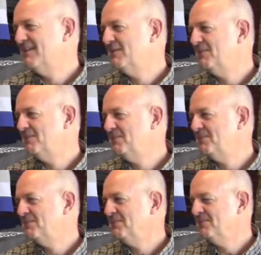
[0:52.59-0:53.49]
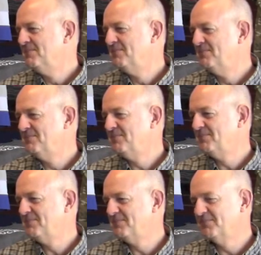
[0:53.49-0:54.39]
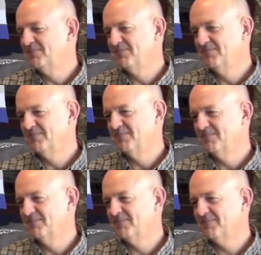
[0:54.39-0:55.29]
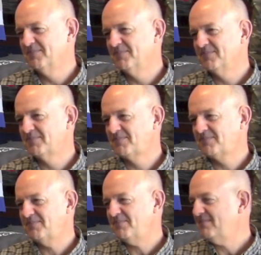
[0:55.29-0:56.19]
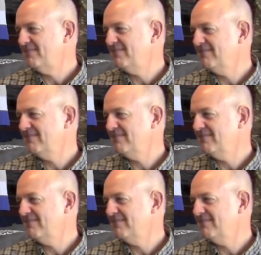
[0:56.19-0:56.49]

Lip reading: No words are spoken by the person on screen.